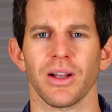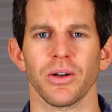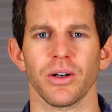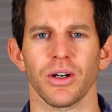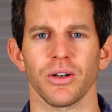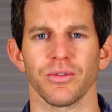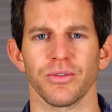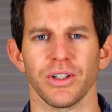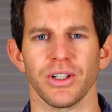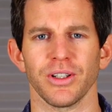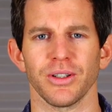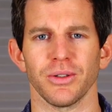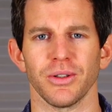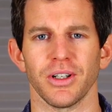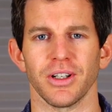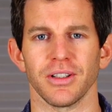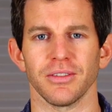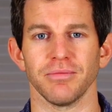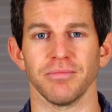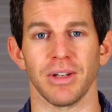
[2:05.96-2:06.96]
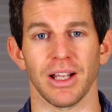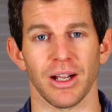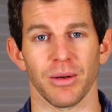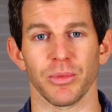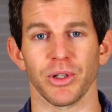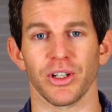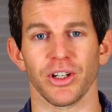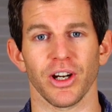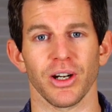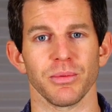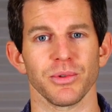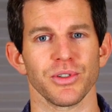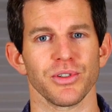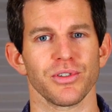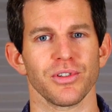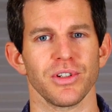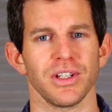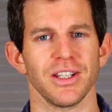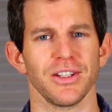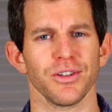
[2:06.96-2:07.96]
out our video on how many carbs you
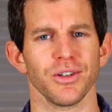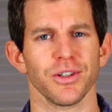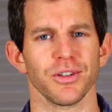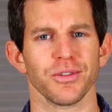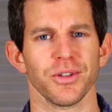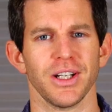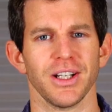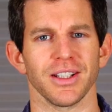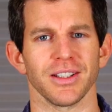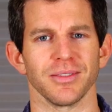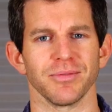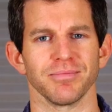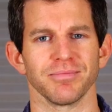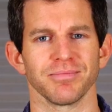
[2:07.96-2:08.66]
should eat during training.